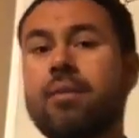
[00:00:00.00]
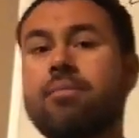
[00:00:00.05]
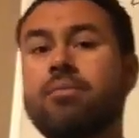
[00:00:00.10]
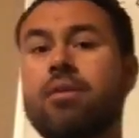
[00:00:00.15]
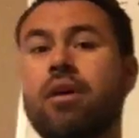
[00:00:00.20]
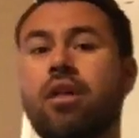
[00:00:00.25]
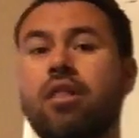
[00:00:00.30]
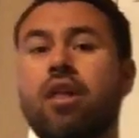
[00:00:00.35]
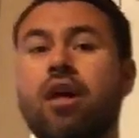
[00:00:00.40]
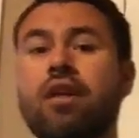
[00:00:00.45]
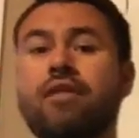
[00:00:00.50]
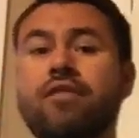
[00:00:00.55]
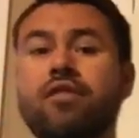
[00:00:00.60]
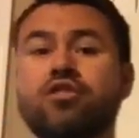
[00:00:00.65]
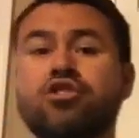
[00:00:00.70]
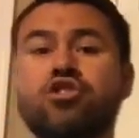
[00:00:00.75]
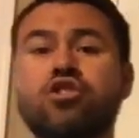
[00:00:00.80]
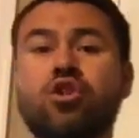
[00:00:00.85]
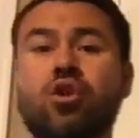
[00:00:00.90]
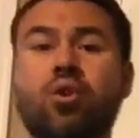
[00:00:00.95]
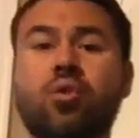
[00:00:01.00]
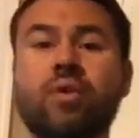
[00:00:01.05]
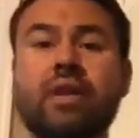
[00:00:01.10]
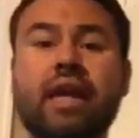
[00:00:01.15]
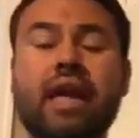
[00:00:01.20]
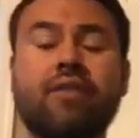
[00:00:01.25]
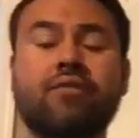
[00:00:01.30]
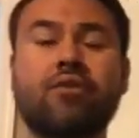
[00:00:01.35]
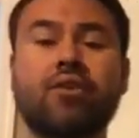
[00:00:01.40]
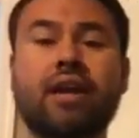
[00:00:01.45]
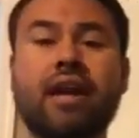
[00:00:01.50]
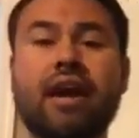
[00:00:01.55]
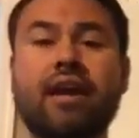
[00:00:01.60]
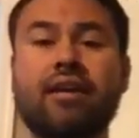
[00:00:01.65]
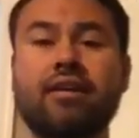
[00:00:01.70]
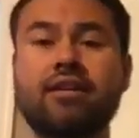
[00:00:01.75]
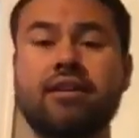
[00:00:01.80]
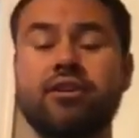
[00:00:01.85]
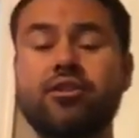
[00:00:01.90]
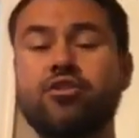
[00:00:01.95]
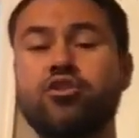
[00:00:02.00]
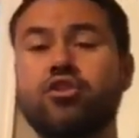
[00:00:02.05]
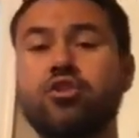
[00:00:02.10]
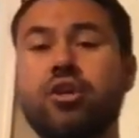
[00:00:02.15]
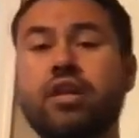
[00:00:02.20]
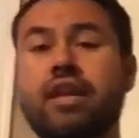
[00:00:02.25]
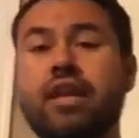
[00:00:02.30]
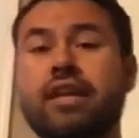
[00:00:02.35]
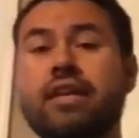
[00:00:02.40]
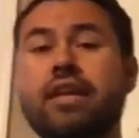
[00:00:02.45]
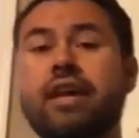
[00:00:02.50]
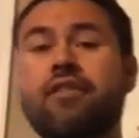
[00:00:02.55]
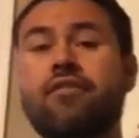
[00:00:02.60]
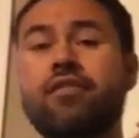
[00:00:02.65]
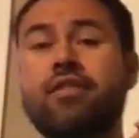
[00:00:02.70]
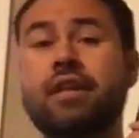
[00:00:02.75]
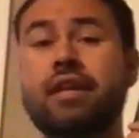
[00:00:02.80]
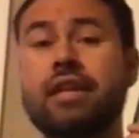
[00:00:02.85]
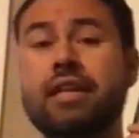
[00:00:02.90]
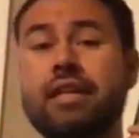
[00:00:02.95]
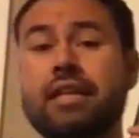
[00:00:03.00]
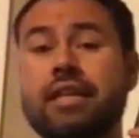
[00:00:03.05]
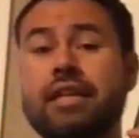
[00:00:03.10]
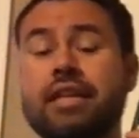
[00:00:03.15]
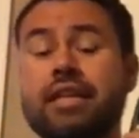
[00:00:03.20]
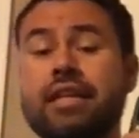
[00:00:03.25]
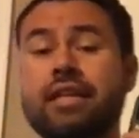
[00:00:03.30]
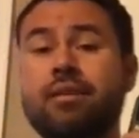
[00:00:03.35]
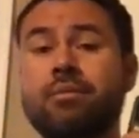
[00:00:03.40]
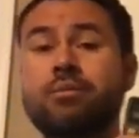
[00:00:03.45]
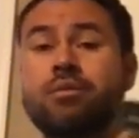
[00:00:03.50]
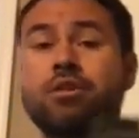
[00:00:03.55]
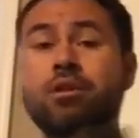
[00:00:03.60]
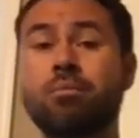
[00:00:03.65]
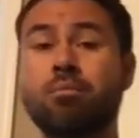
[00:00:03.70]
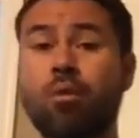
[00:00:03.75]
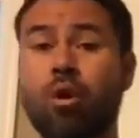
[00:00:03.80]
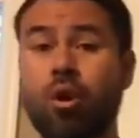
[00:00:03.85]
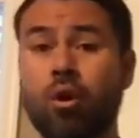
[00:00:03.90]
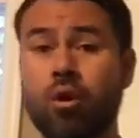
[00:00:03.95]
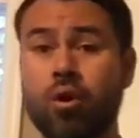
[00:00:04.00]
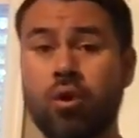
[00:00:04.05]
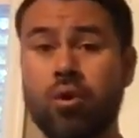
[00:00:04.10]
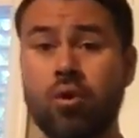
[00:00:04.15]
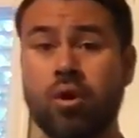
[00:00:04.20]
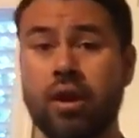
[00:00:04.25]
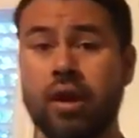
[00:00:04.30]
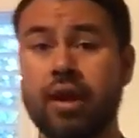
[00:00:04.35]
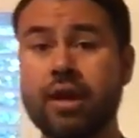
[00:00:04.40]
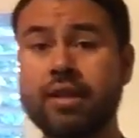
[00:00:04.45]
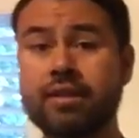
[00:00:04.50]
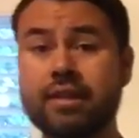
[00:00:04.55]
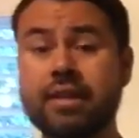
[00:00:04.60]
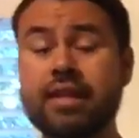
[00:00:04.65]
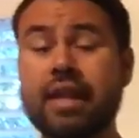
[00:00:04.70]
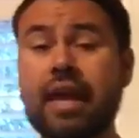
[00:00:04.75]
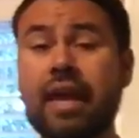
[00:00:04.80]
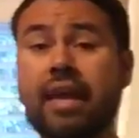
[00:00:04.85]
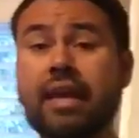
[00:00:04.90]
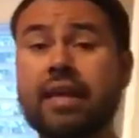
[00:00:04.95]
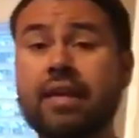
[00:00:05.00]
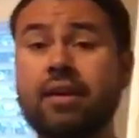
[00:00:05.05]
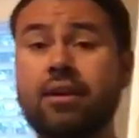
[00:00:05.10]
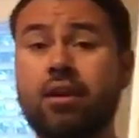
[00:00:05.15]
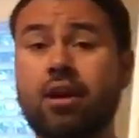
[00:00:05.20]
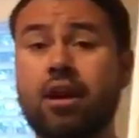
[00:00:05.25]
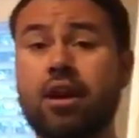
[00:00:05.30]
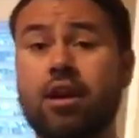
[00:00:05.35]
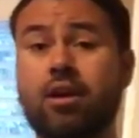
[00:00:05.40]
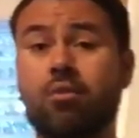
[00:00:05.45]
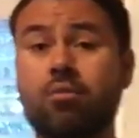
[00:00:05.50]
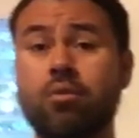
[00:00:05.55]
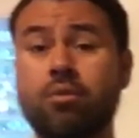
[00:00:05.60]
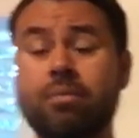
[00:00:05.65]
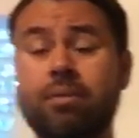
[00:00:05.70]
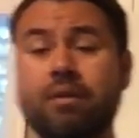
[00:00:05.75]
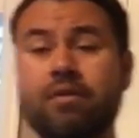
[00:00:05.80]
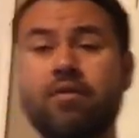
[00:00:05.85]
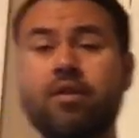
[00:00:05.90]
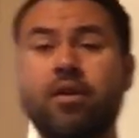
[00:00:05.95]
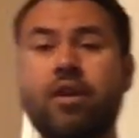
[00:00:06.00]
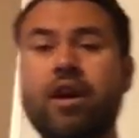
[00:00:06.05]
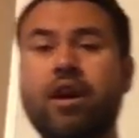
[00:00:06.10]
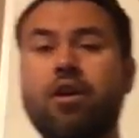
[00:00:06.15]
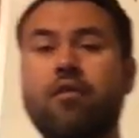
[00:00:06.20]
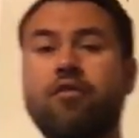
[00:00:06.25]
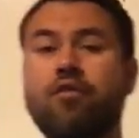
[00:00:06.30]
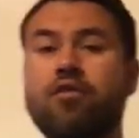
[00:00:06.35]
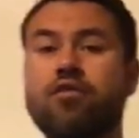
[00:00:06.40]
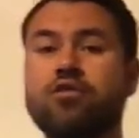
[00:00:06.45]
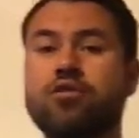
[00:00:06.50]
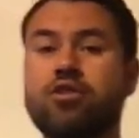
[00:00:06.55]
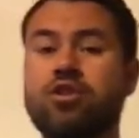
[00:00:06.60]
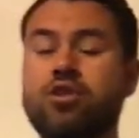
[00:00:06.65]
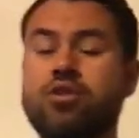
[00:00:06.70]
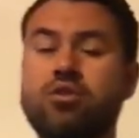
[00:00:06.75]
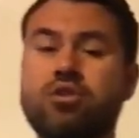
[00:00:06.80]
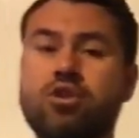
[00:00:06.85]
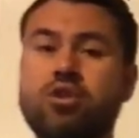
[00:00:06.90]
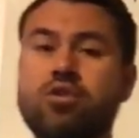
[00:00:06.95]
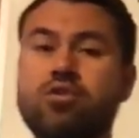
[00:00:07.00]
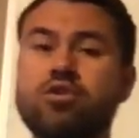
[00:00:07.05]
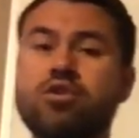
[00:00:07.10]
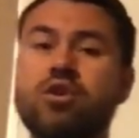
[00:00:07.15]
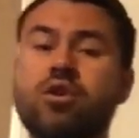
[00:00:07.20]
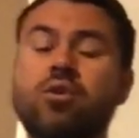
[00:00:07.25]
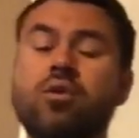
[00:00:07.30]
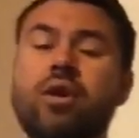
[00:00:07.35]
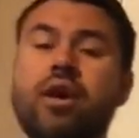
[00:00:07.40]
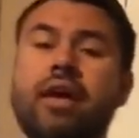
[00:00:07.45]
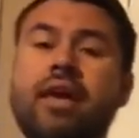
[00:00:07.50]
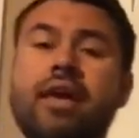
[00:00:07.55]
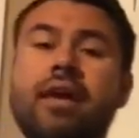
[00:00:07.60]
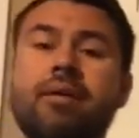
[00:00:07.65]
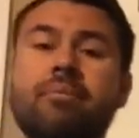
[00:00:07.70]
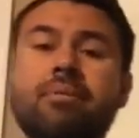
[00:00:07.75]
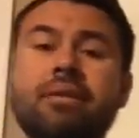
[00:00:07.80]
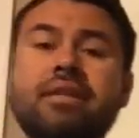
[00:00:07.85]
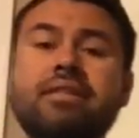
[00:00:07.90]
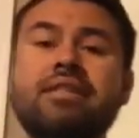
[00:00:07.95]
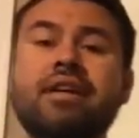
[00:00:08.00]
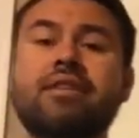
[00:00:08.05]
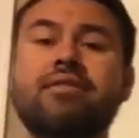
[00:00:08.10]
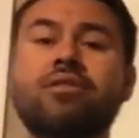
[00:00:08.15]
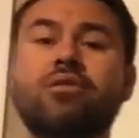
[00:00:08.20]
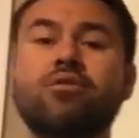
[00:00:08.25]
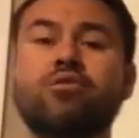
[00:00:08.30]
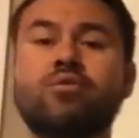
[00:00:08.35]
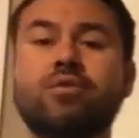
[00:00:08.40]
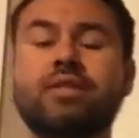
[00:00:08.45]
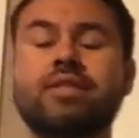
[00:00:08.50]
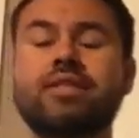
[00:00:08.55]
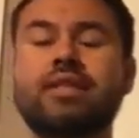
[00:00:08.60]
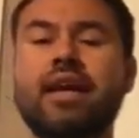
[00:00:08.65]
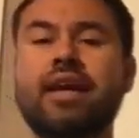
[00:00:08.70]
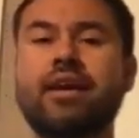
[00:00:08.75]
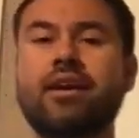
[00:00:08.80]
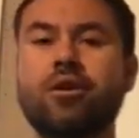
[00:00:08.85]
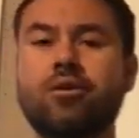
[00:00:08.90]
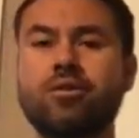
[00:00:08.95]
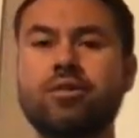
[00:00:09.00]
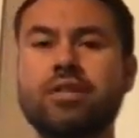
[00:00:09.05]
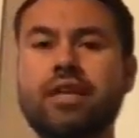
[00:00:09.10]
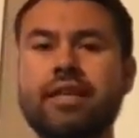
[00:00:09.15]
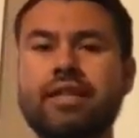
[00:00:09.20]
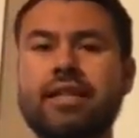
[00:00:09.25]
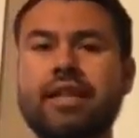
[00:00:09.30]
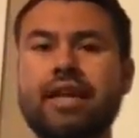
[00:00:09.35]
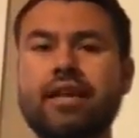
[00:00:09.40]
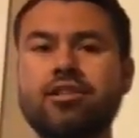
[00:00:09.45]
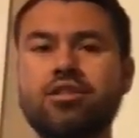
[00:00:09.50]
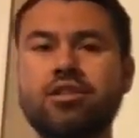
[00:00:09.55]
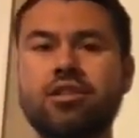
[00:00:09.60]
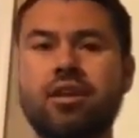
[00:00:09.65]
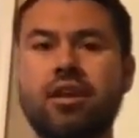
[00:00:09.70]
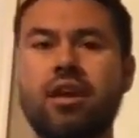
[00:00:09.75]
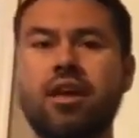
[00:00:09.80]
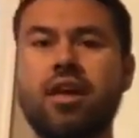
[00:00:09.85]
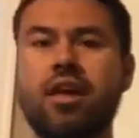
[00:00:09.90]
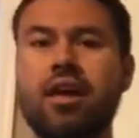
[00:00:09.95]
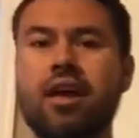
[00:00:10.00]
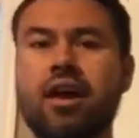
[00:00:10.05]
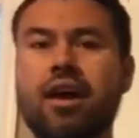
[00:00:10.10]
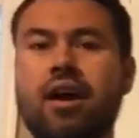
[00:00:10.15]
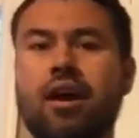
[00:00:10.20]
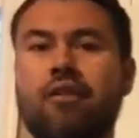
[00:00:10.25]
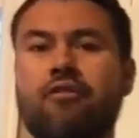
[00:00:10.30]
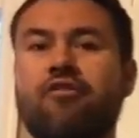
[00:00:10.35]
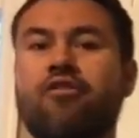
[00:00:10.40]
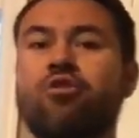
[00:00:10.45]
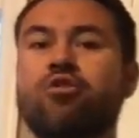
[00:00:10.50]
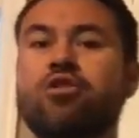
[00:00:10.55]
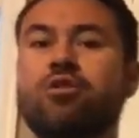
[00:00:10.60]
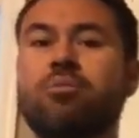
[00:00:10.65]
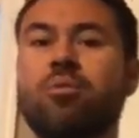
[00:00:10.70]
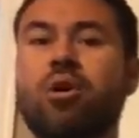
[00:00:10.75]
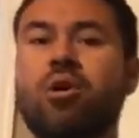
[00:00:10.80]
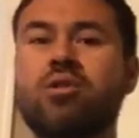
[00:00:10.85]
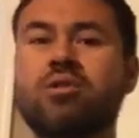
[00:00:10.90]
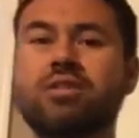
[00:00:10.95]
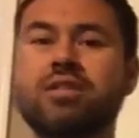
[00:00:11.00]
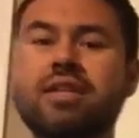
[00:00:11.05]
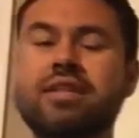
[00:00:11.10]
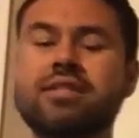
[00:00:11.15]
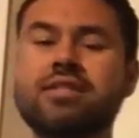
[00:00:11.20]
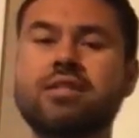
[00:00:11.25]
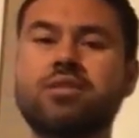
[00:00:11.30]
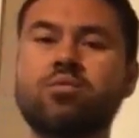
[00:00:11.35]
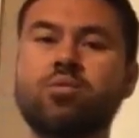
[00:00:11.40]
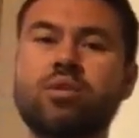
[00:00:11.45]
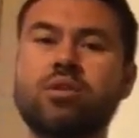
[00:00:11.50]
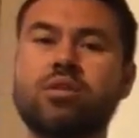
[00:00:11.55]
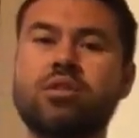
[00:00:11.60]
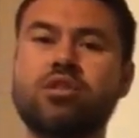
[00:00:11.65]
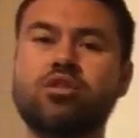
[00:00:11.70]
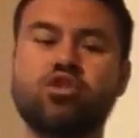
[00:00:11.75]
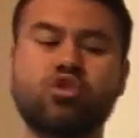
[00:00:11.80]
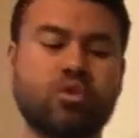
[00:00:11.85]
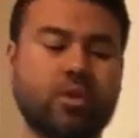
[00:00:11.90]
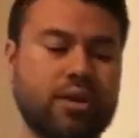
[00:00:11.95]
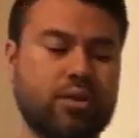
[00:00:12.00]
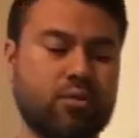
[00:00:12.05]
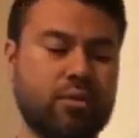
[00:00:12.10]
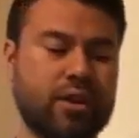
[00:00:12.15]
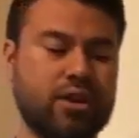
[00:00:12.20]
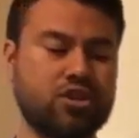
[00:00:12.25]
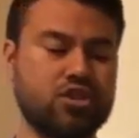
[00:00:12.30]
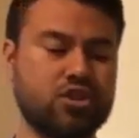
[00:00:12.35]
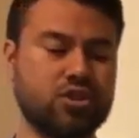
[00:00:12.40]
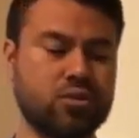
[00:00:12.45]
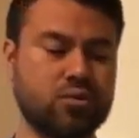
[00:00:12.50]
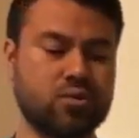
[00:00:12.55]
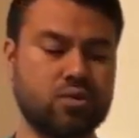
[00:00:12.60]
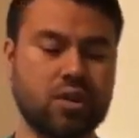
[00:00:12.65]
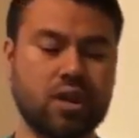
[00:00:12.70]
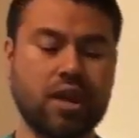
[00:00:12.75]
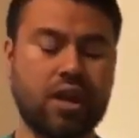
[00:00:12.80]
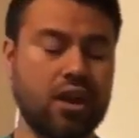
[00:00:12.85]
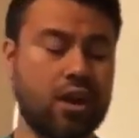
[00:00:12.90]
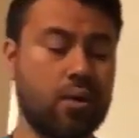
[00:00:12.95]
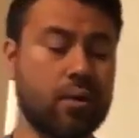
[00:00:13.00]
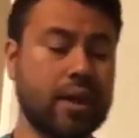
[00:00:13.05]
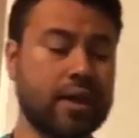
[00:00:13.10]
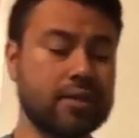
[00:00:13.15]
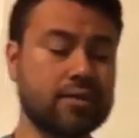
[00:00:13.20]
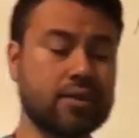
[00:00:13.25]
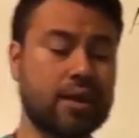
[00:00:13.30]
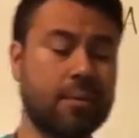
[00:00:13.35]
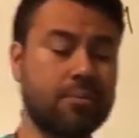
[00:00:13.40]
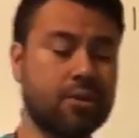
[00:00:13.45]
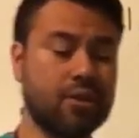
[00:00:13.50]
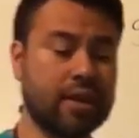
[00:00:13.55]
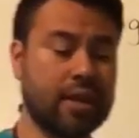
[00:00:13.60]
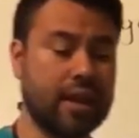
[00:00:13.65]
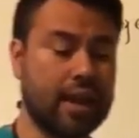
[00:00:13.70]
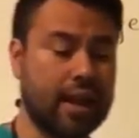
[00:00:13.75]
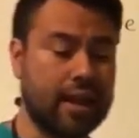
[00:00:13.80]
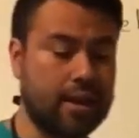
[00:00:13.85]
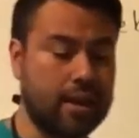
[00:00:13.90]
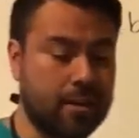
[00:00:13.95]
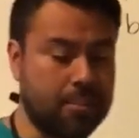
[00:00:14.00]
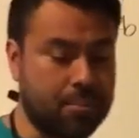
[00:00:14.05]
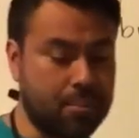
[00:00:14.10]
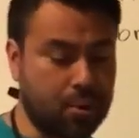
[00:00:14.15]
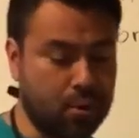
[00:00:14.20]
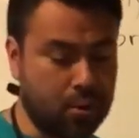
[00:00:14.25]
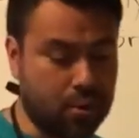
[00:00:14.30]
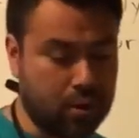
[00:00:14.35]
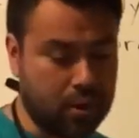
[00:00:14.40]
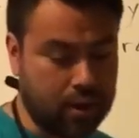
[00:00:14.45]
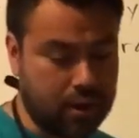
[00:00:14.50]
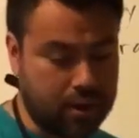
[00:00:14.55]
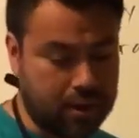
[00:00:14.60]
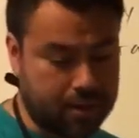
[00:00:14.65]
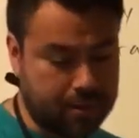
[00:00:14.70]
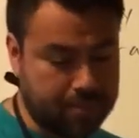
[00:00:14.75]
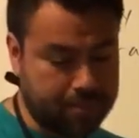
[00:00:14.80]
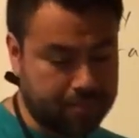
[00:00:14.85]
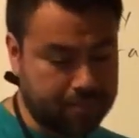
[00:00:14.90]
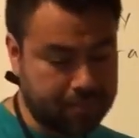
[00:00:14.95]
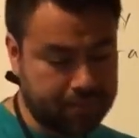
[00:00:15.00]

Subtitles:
lot of you should already have your calculators. You're going to definitely need them tomorrow. Today would be very helpful to you too, so please have those with sine, cosine, tangent for tomorrow's lessons with the trig ratios. Okay, so I'm looking at number, I'm